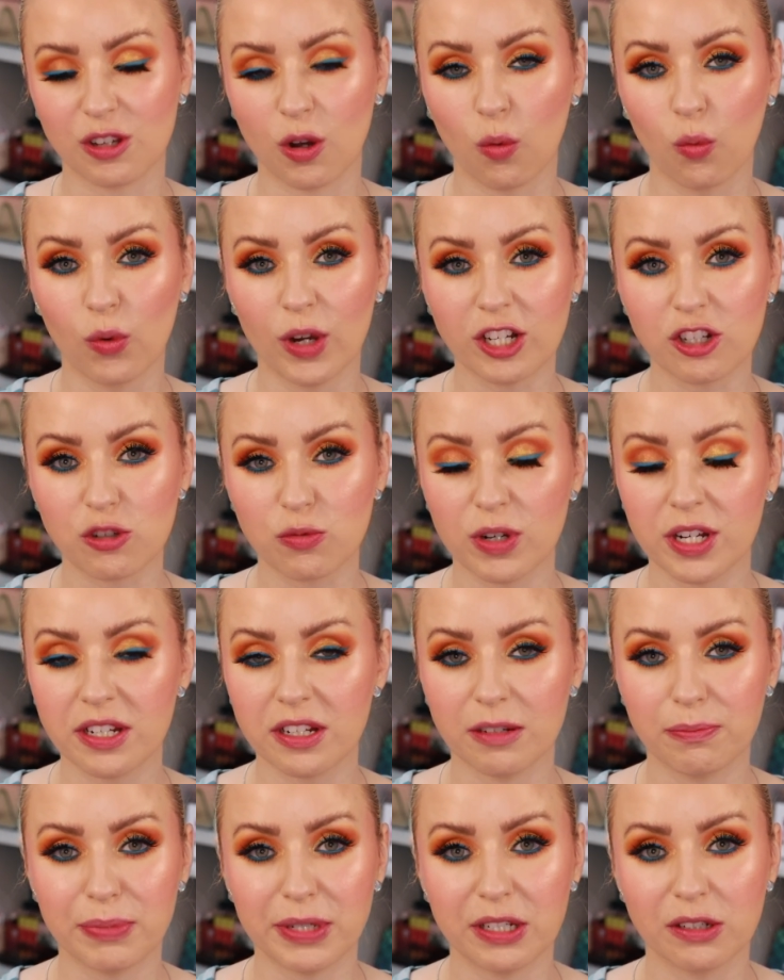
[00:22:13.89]
Which one
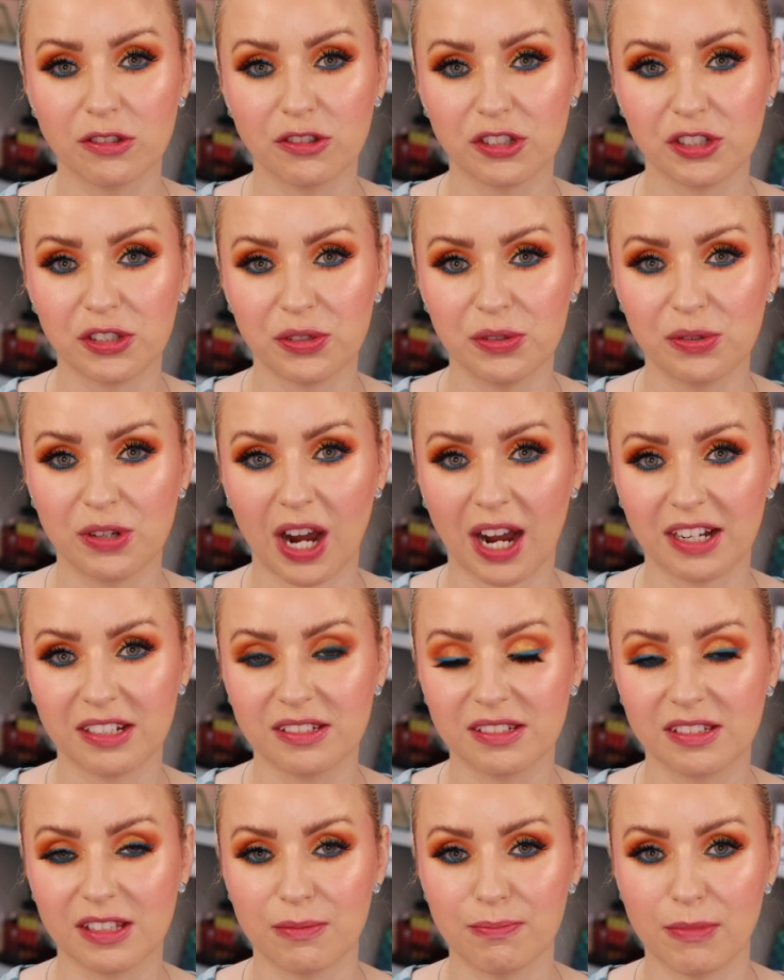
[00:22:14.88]
appealed to you
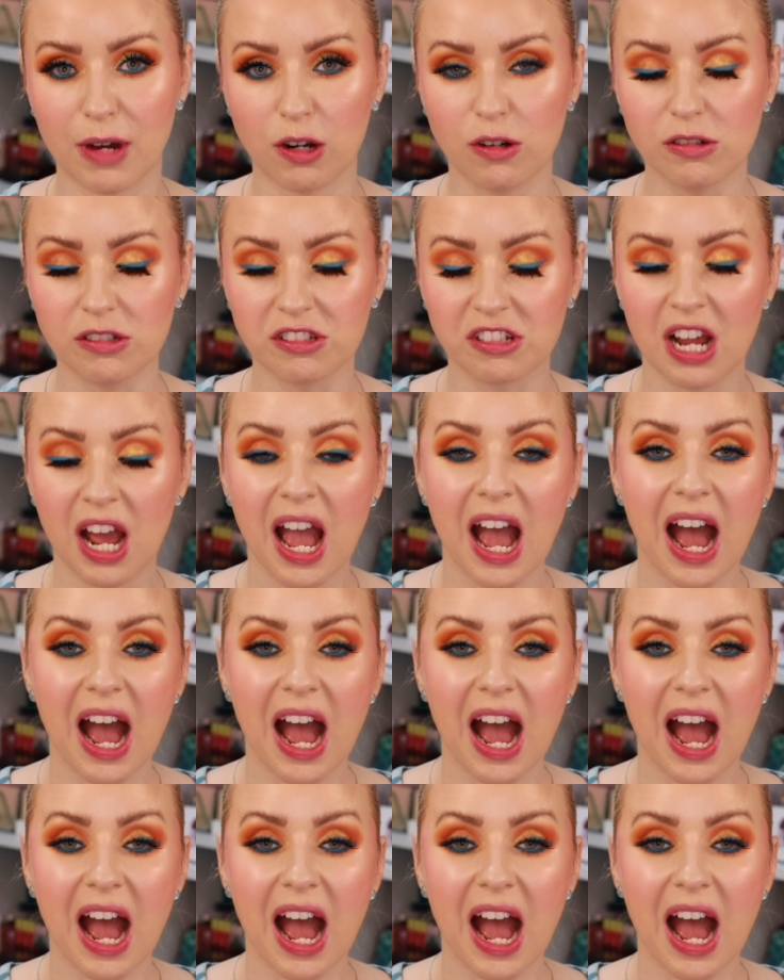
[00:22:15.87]
guys the most?